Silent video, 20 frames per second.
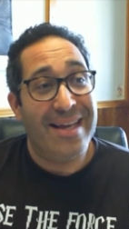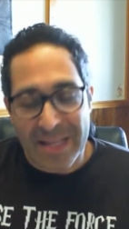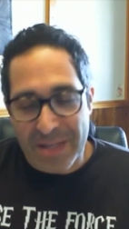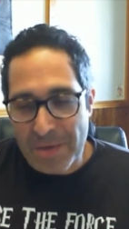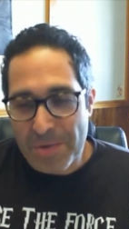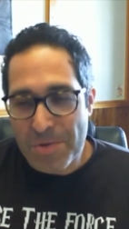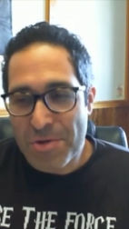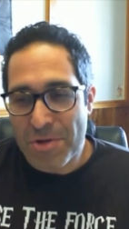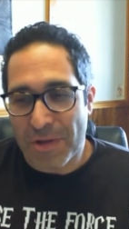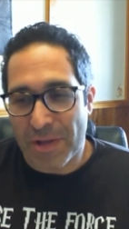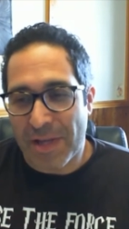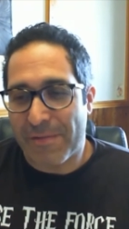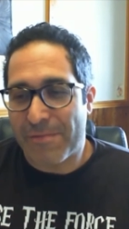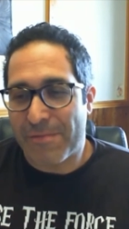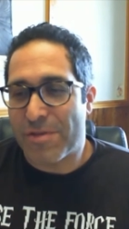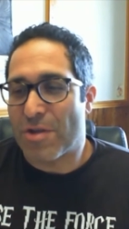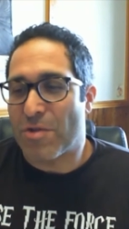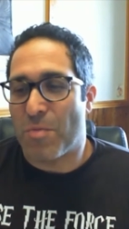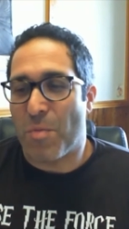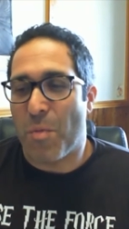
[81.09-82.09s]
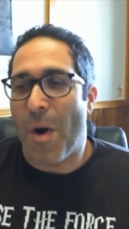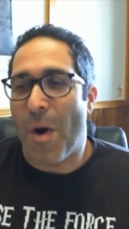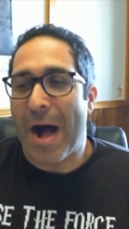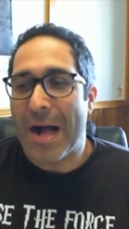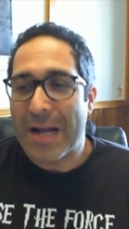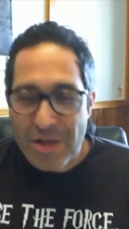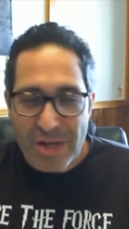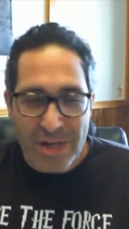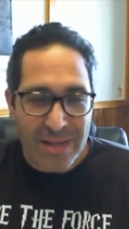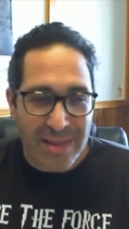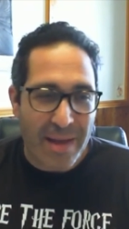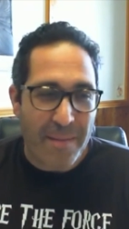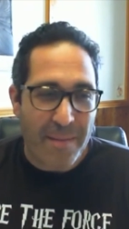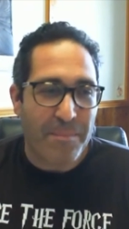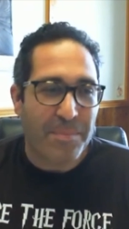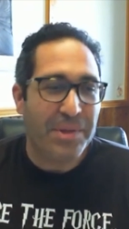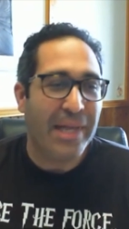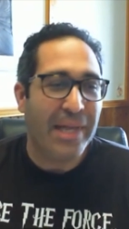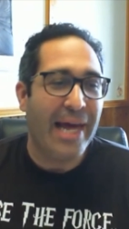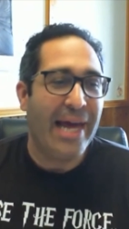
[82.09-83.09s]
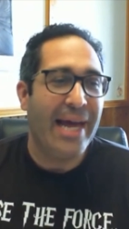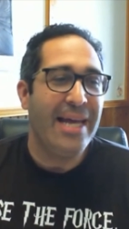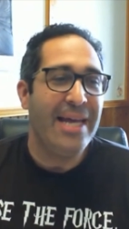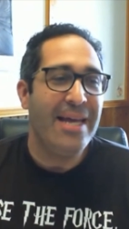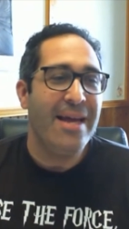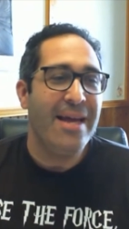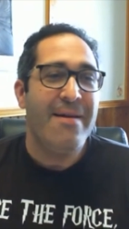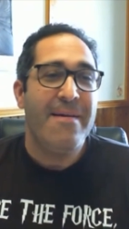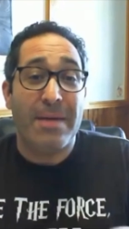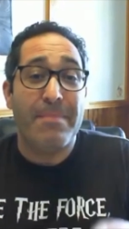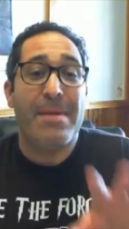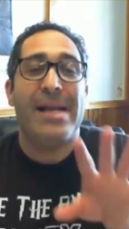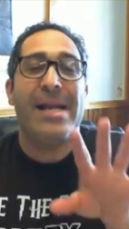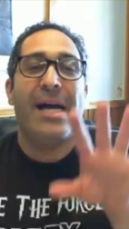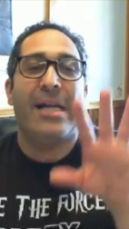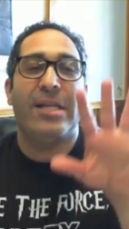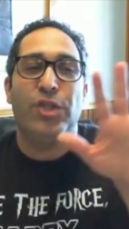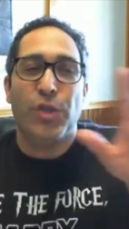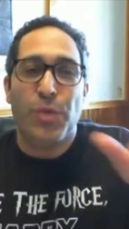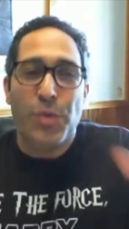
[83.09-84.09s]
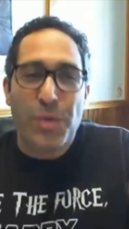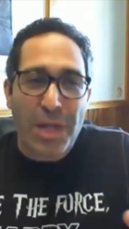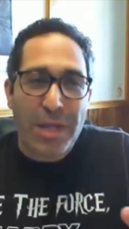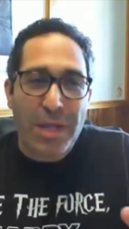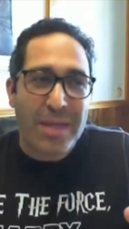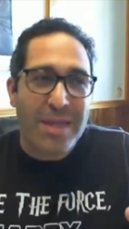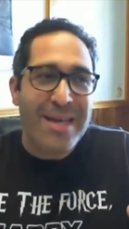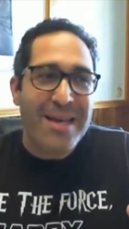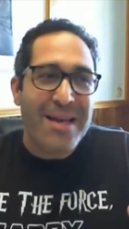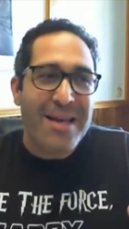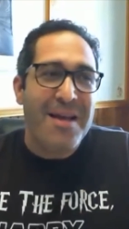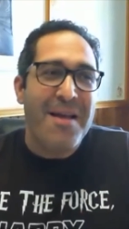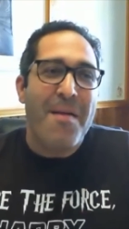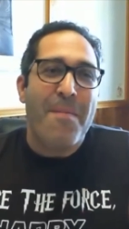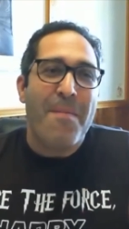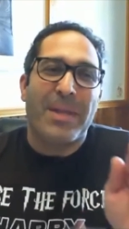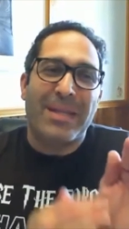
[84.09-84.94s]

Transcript: And usually if just watching them play, they may not do the thing,